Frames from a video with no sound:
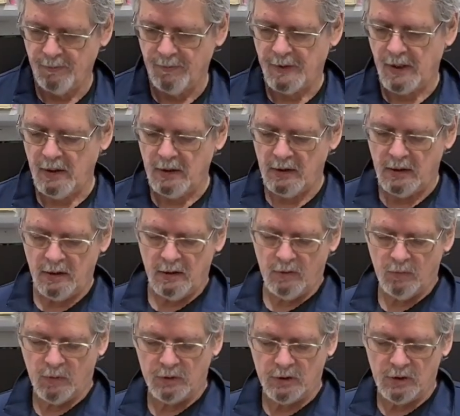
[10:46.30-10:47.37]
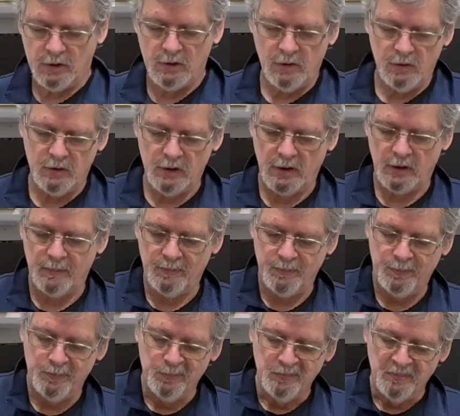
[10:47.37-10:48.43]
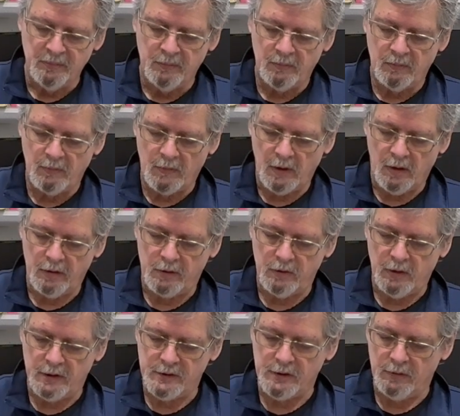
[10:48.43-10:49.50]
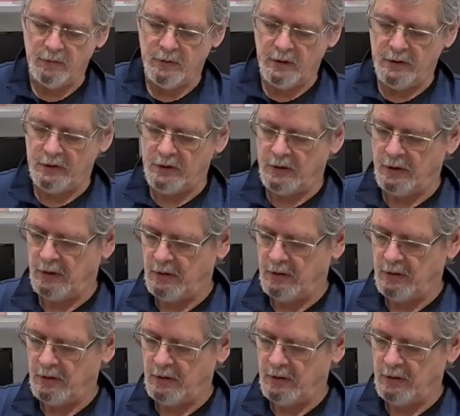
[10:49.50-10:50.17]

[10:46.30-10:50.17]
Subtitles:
And again, we're just using our crescent wrench.